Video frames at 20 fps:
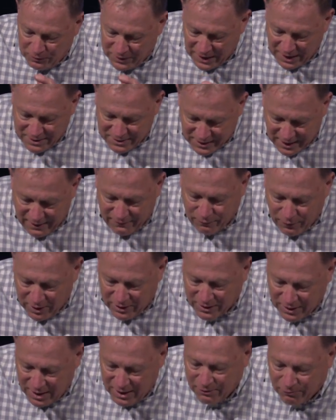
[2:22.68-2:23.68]
who does
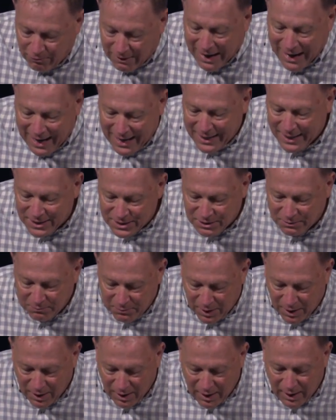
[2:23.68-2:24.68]
everything right as a
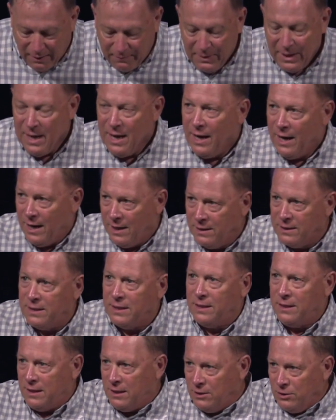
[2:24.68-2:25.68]
mom, and
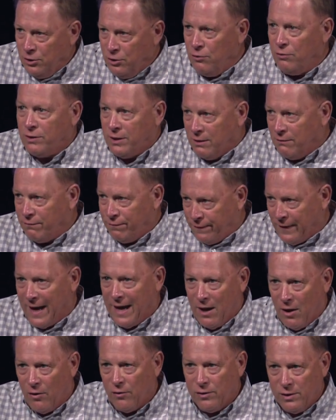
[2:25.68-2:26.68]
then you can
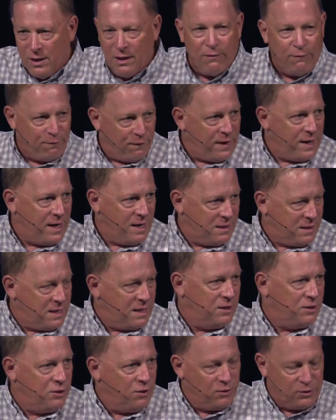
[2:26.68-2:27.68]
found faith
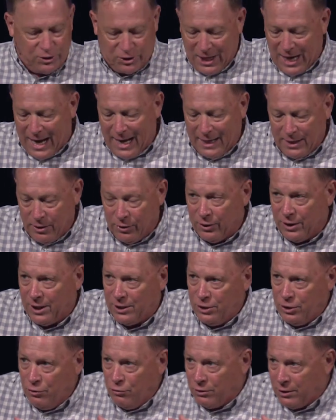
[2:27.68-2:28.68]
in your child
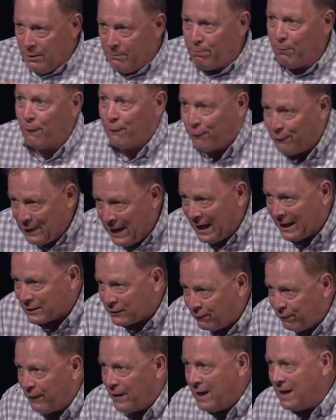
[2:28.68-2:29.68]
and you can
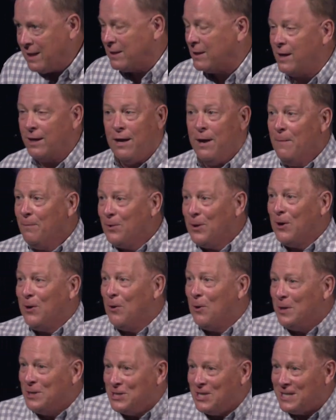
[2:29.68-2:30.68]
perfect faith.
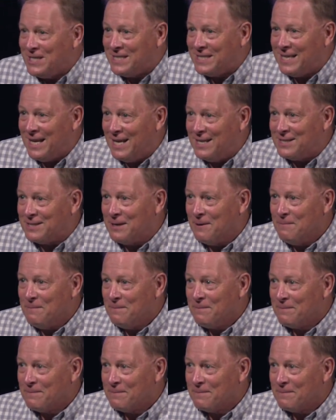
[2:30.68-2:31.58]
No. It just says